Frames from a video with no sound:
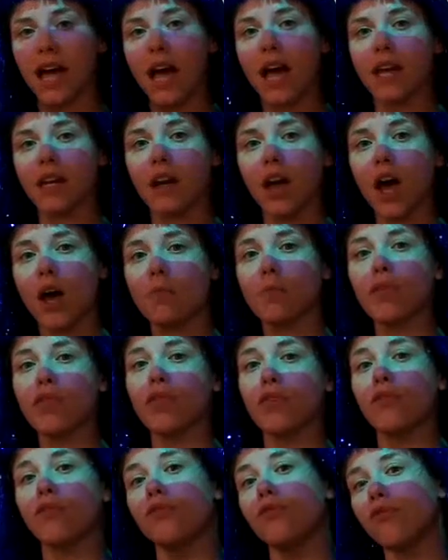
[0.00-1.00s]
line up
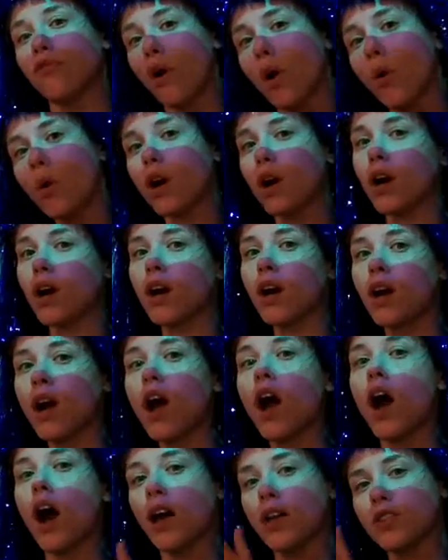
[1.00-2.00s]
the 4
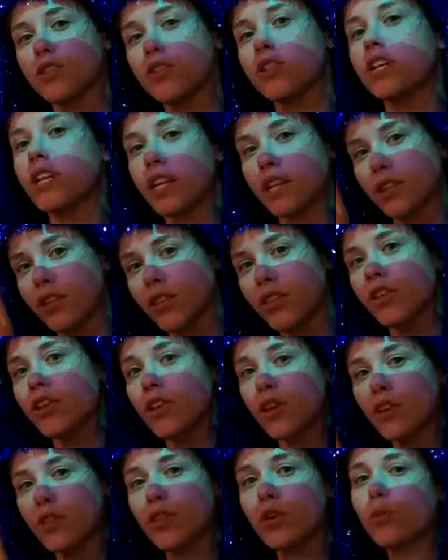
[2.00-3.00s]
underneath
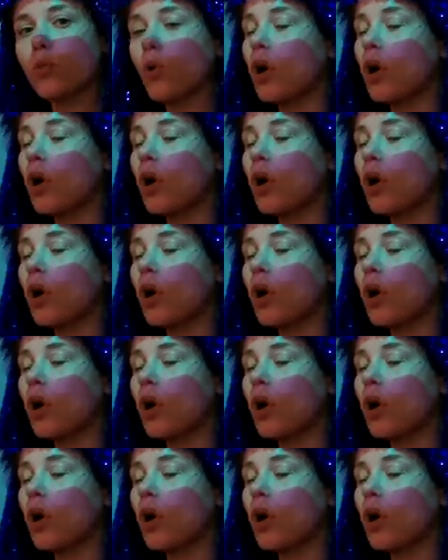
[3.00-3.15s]
the